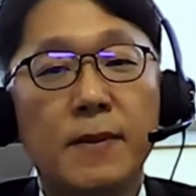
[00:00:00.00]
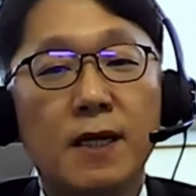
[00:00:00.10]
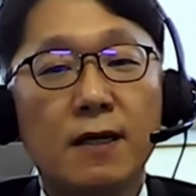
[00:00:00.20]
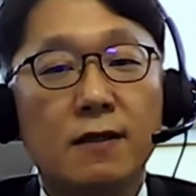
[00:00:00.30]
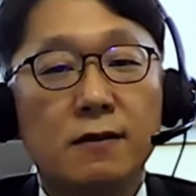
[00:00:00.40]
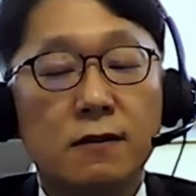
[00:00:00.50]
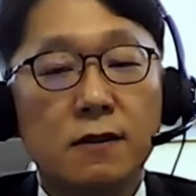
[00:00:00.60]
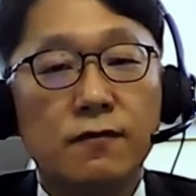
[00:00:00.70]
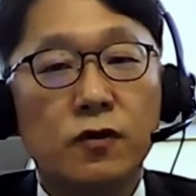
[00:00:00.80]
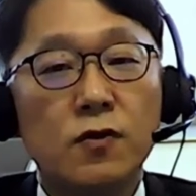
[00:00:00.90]
The
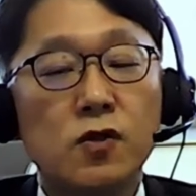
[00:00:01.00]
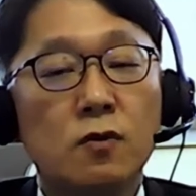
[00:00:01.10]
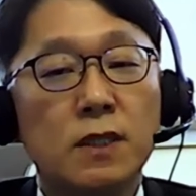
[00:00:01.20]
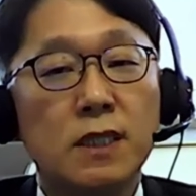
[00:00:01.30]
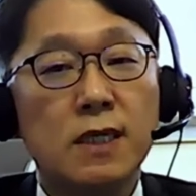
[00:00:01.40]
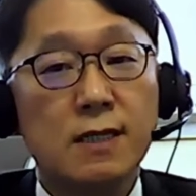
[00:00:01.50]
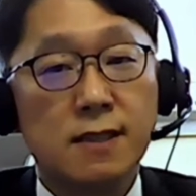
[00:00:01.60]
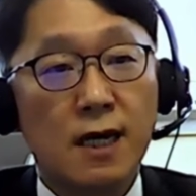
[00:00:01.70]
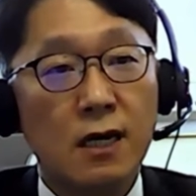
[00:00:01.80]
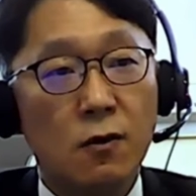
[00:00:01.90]
influence of EEXI
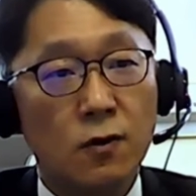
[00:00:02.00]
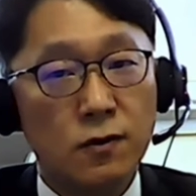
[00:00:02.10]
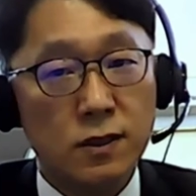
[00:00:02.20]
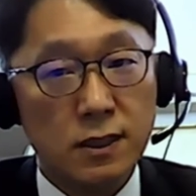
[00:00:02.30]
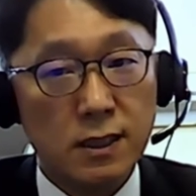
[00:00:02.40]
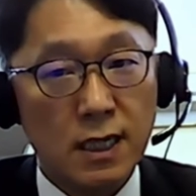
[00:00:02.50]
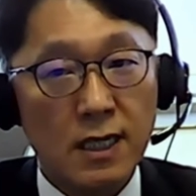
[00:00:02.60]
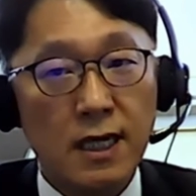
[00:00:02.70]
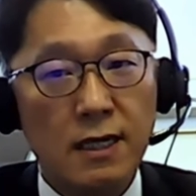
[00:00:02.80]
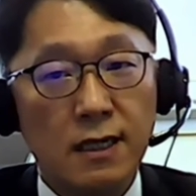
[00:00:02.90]
on CII
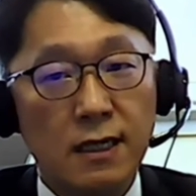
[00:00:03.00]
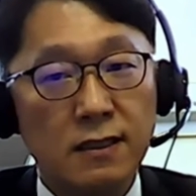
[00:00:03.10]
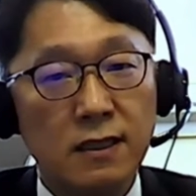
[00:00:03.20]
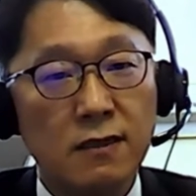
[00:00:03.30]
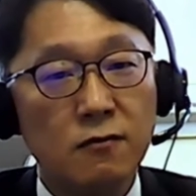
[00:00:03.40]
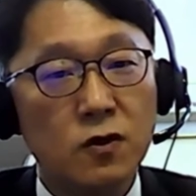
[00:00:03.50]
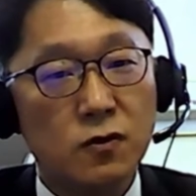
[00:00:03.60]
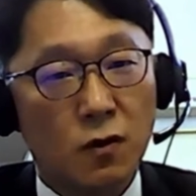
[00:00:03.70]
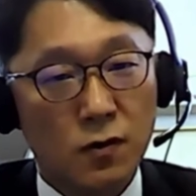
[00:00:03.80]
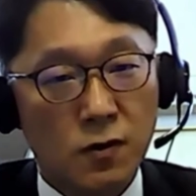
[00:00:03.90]
rating was
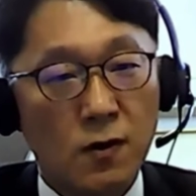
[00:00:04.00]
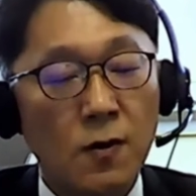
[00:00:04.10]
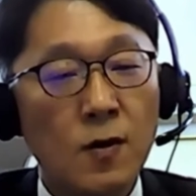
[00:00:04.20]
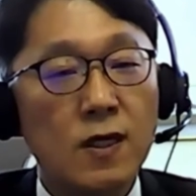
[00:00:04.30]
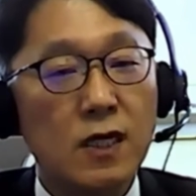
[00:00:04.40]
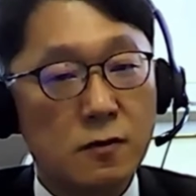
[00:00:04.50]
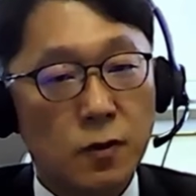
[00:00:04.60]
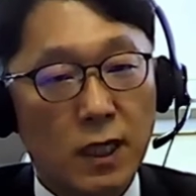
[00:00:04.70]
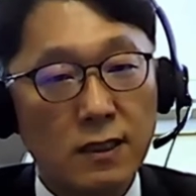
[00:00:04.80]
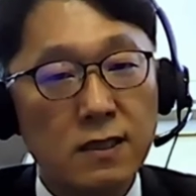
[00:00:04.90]
also explained.
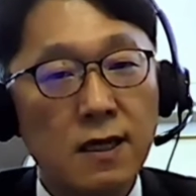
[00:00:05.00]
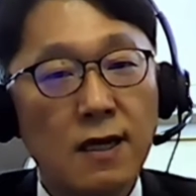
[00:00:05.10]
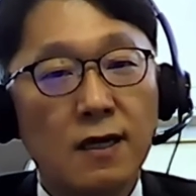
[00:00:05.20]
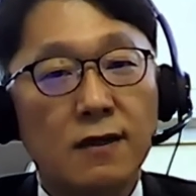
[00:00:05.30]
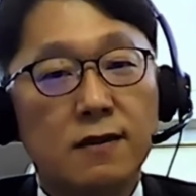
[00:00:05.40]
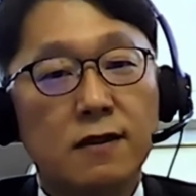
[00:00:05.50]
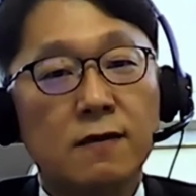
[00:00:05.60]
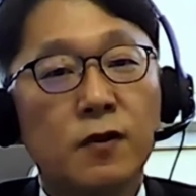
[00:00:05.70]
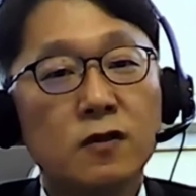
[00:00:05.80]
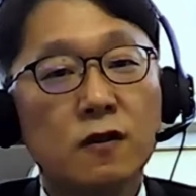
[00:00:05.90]
The
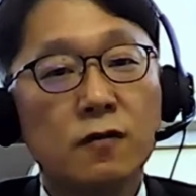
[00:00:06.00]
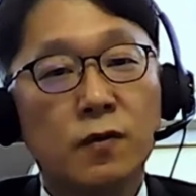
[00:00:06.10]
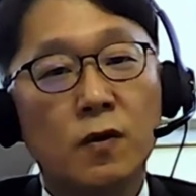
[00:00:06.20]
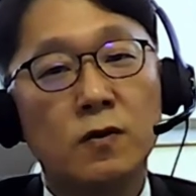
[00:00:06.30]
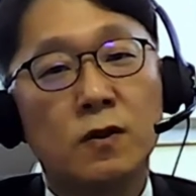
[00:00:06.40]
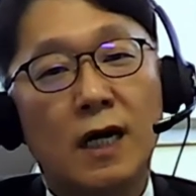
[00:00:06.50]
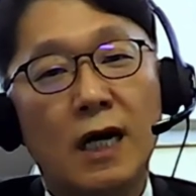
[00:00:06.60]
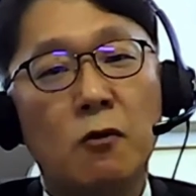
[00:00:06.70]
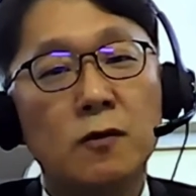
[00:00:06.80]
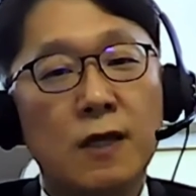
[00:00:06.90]
important point I want
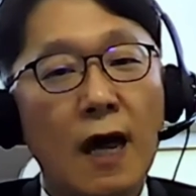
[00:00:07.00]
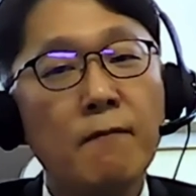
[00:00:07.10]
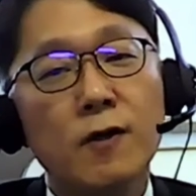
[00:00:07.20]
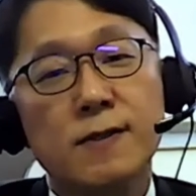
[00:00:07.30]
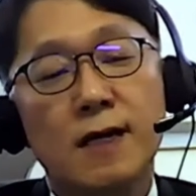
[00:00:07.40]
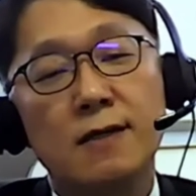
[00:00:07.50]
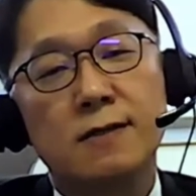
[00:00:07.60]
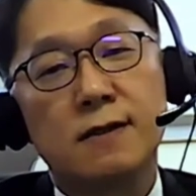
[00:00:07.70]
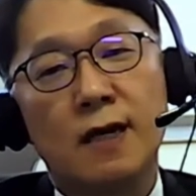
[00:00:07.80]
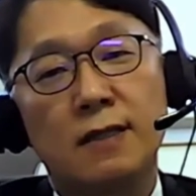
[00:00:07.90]
to emphasize
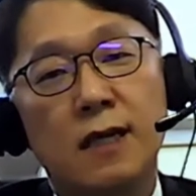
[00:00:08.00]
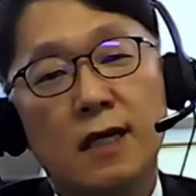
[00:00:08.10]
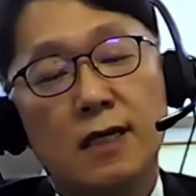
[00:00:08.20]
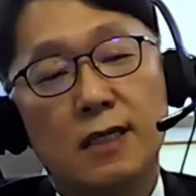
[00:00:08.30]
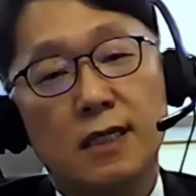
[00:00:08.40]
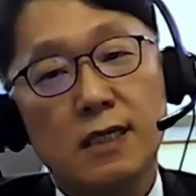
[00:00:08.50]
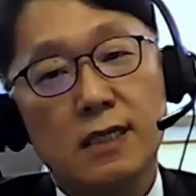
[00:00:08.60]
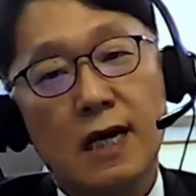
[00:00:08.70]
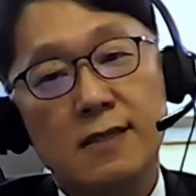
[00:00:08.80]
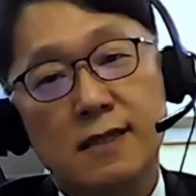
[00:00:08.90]
that
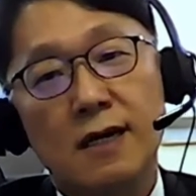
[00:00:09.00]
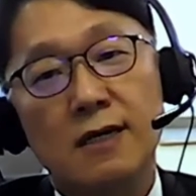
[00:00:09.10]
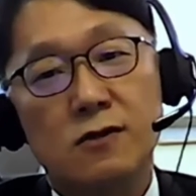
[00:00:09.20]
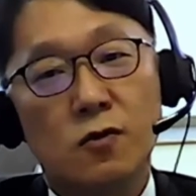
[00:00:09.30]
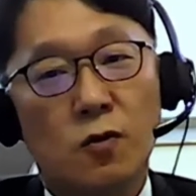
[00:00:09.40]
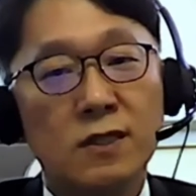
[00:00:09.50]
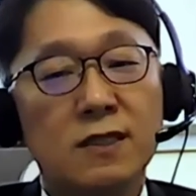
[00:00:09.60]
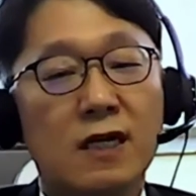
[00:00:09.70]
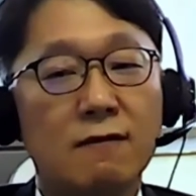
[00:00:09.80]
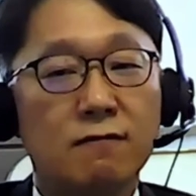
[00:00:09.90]
EEXI is a one-time
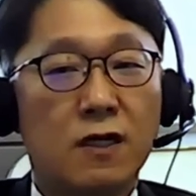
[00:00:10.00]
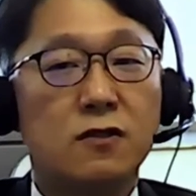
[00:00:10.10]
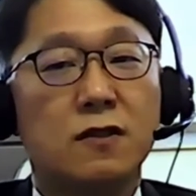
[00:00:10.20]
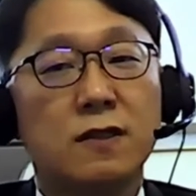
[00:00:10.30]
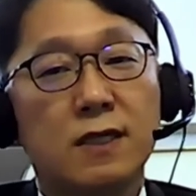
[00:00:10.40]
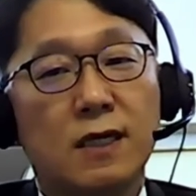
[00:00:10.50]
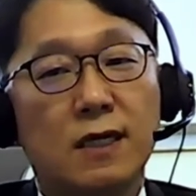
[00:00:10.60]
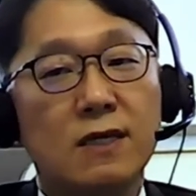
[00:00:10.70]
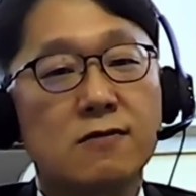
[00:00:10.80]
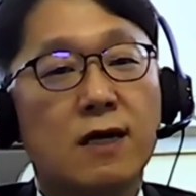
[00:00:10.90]
measure. It's
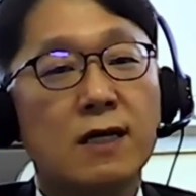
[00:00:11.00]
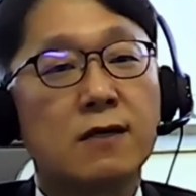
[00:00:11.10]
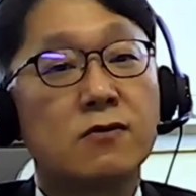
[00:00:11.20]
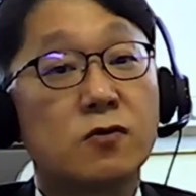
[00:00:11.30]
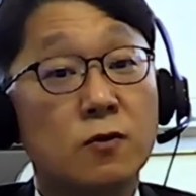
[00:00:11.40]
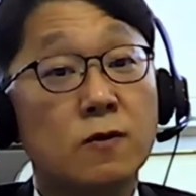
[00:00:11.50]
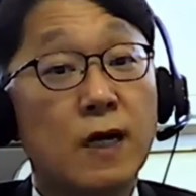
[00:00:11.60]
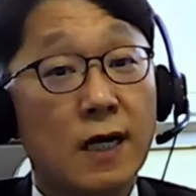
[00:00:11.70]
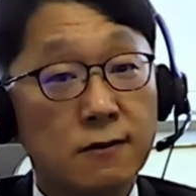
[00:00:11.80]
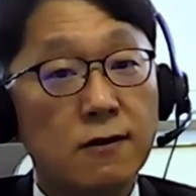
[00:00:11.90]
like a school
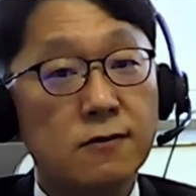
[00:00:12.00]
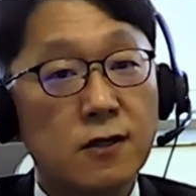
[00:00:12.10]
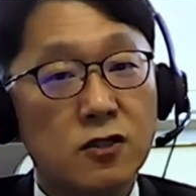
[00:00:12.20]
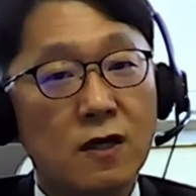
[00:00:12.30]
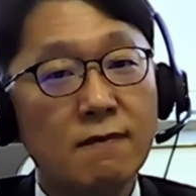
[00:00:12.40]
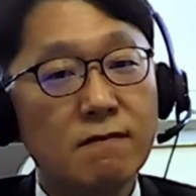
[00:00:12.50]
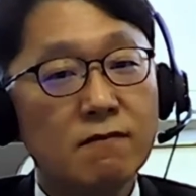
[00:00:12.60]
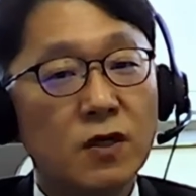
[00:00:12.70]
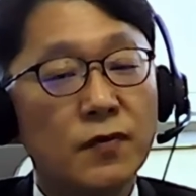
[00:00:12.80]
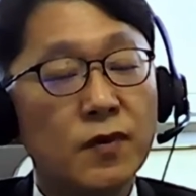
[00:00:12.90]
entrance exam, but
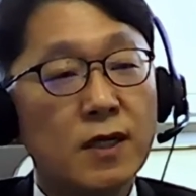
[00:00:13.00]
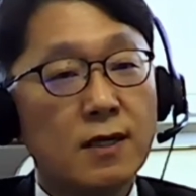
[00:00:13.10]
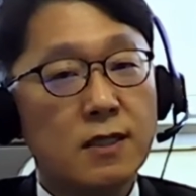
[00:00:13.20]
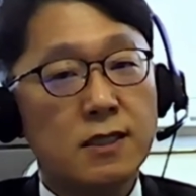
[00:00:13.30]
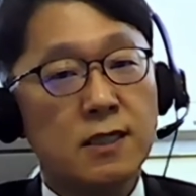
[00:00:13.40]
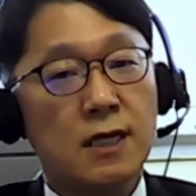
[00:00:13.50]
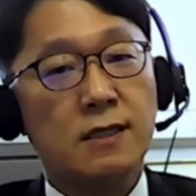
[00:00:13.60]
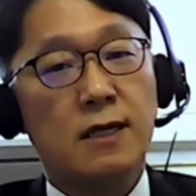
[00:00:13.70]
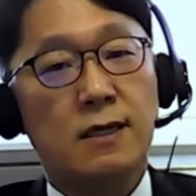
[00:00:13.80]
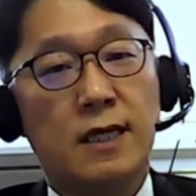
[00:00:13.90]
CII
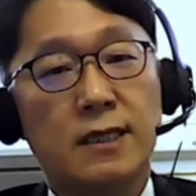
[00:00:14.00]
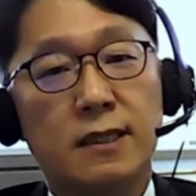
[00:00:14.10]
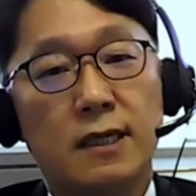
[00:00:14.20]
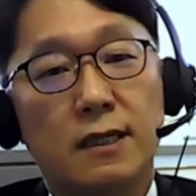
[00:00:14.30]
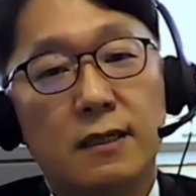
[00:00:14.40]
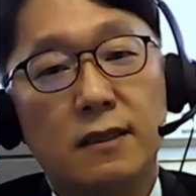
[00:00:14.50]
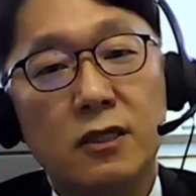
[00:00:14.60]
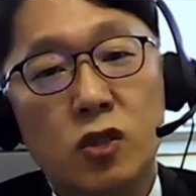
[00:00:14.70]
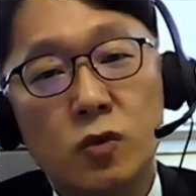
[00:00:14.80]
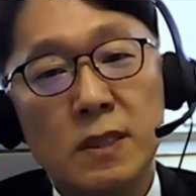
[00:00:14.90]
rating needs to
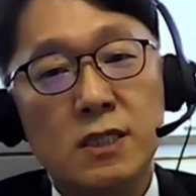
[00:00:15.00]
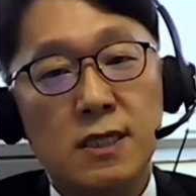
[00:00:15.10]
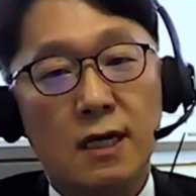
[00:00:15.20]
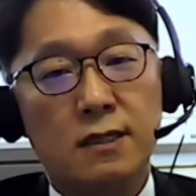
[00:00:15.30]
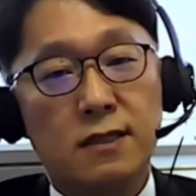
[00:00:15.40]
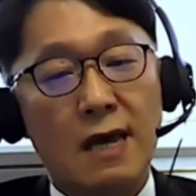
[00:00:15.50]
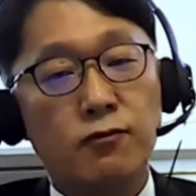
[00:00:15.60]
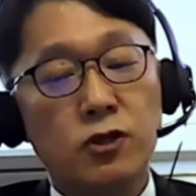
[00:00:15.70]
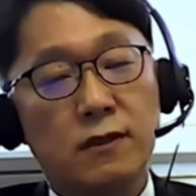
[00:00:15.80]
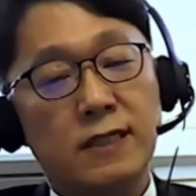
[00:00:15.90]
be checked every
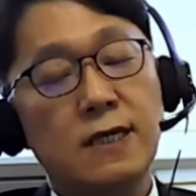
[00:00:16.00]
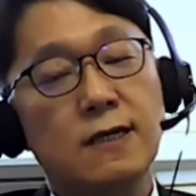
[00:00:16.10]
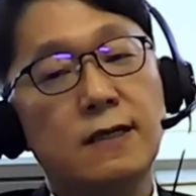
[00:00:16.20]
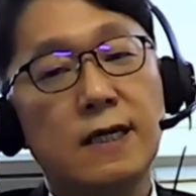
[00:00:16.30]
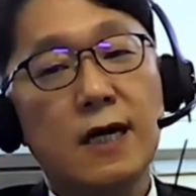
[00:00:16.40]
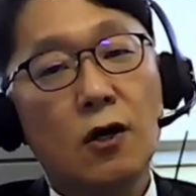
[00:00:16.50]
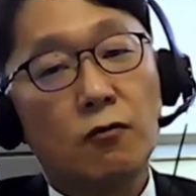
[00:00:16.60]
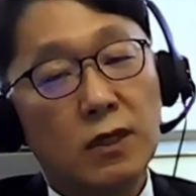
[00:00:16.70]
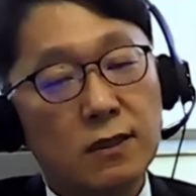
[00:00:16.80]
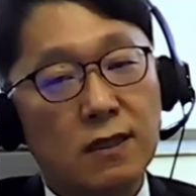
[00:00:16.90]
year with
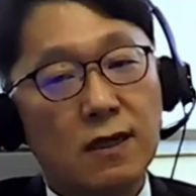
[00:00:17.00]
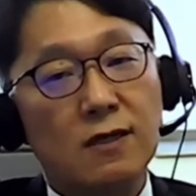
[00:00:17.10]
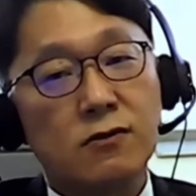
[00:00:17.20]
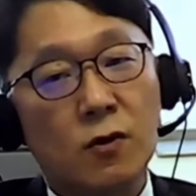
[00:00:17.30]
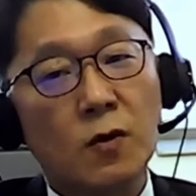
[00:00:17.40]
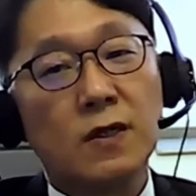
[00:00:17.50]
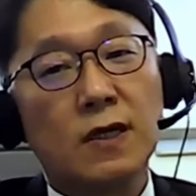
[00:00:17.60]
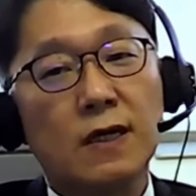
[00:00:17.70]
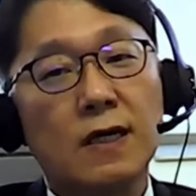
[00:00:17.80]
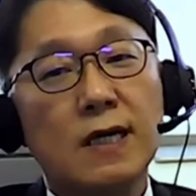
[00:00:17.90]
the stronger
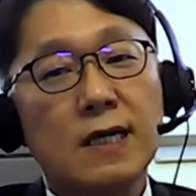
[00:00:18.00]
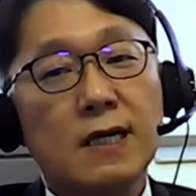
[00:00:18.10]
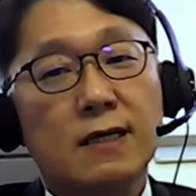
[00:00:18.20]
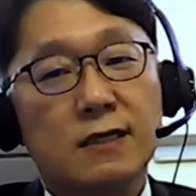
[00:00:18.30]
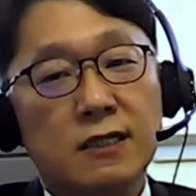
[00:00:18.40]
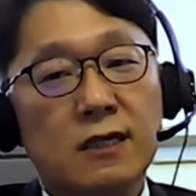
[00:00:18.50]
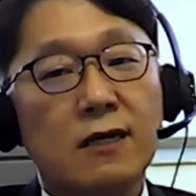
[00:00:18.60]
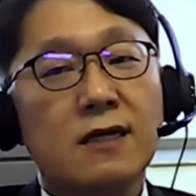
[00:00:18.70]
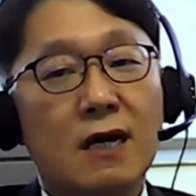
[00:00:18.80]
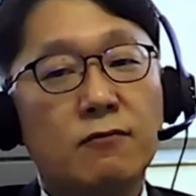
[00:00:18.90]
criteria
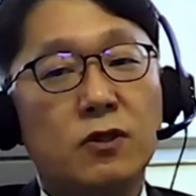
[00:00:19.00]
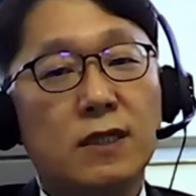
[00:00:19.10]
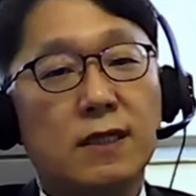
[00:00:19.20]
every year.